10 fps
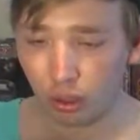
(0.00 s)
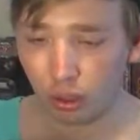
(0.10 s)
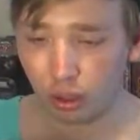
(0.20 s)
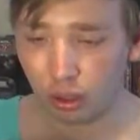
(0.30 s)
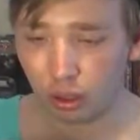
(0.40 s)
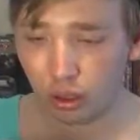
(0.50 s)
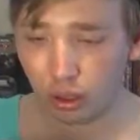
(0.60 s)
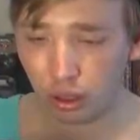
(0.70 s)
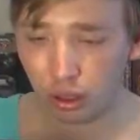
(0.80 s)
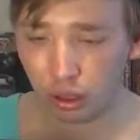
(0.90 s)

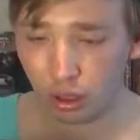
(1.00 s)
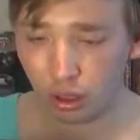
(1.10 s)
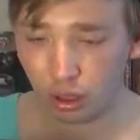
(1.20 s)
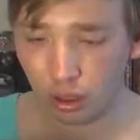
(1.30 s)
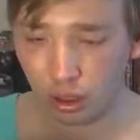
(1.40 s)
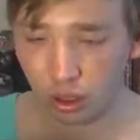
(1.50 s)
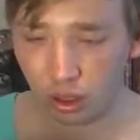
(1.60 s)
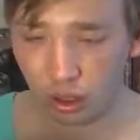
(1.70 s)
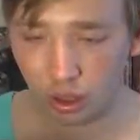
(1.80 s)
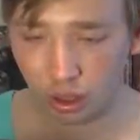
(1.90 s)

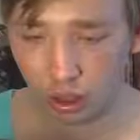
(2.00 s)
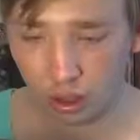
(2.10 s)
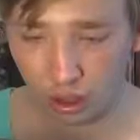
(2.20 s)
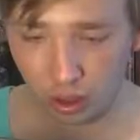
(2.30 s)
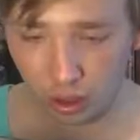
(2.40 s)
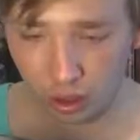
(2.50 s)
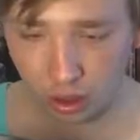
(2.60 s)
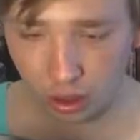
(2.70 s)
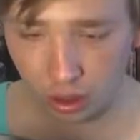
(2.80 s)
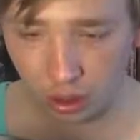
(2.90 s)

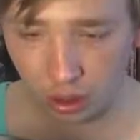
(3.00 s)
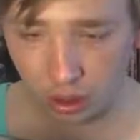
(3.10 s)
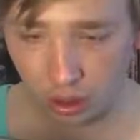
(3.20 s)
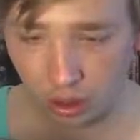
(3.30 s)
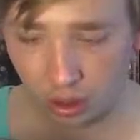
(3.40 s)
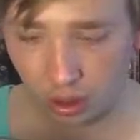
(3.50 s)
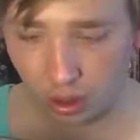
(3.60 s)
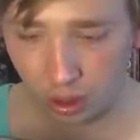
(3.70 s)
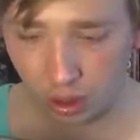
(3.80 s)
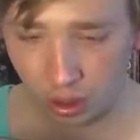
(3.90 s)

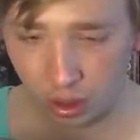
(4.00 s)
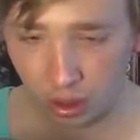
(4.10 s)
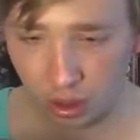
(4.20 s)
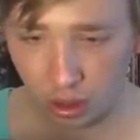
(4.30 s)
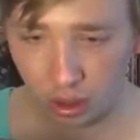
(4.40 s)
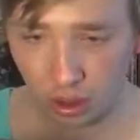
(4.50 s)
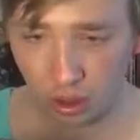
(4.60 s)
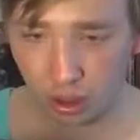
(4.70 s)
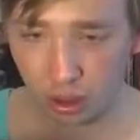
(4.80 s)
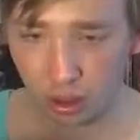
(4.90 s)

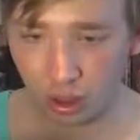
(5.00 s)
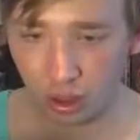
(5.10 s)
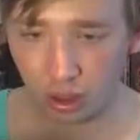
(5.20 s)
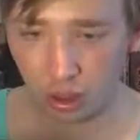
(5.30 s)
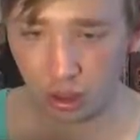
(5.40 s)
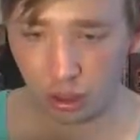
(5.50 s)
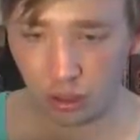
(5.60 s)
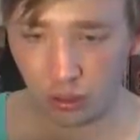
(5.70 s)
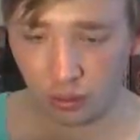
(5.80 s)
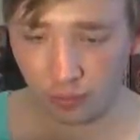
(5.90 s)
Nothing is said.